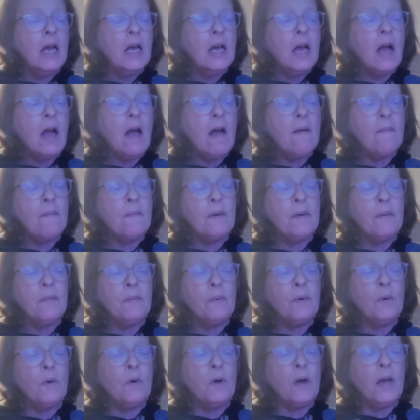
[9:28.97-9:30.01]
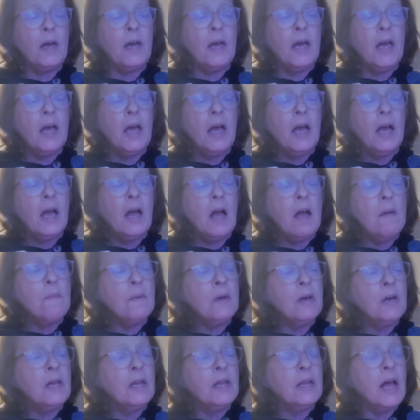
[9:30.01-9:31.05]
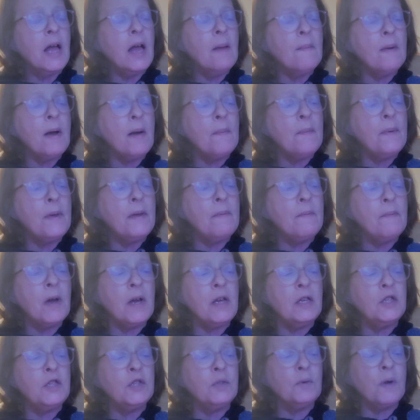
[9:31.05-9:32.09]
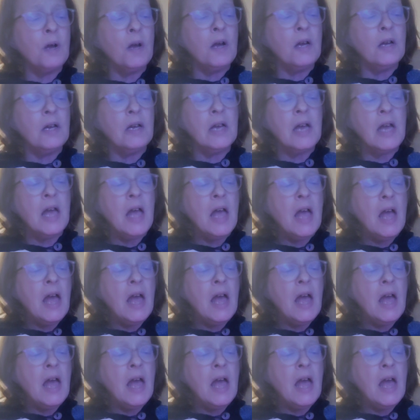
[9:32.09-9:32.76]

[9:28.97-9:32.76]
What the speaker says: "Come, boy, come and climb up in my trunk